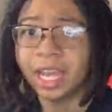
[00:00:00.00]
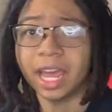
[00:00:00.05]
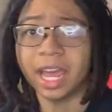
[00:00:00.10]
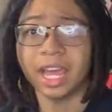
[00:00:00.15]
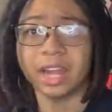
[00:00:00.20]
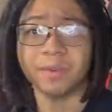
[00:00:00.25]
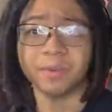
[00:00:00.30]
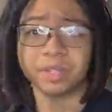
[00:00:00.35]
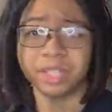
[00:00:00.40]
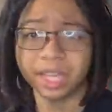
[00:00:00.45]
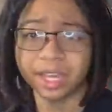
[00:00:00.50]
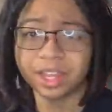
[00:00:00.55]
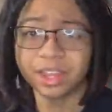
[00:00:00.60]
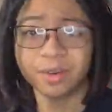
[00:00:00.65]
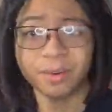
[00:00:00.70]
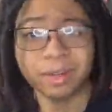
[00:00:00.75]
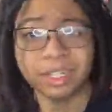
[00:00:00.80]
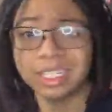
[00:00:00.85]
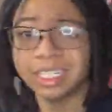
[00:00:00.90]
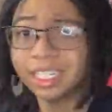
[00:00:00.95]
And with the
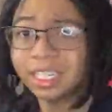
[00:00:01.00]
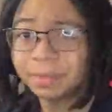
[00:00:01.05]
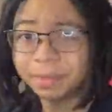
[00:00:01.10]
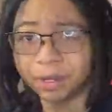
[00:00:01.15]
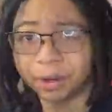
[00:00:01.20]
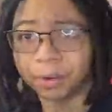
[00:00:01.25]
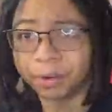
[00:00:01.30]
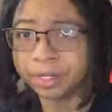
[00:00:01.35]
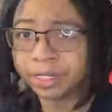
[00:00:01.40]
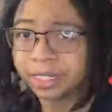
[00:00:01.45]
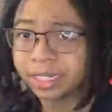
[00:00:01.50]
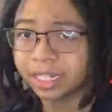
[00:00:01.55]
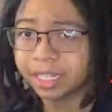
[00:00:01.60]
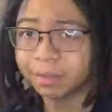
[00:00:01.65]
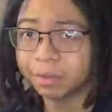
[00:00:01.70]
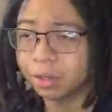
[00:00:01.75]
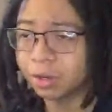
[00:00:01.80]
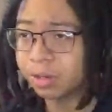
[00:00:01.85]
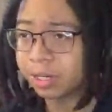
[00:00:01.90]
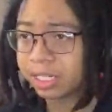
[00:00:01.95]
HE1, just keep going,
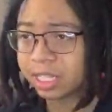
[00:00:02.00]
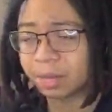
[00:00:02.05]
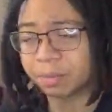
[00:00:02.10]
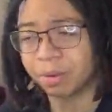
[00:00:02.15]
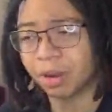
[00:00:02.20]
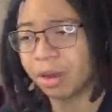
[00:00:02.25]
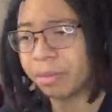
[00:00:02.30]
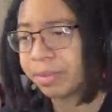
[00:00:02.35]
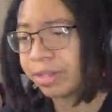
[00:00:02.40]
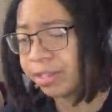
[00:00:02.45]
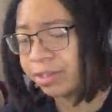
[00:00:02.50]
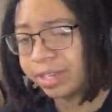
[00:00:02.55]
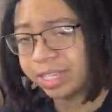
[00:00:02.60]
because I promise you,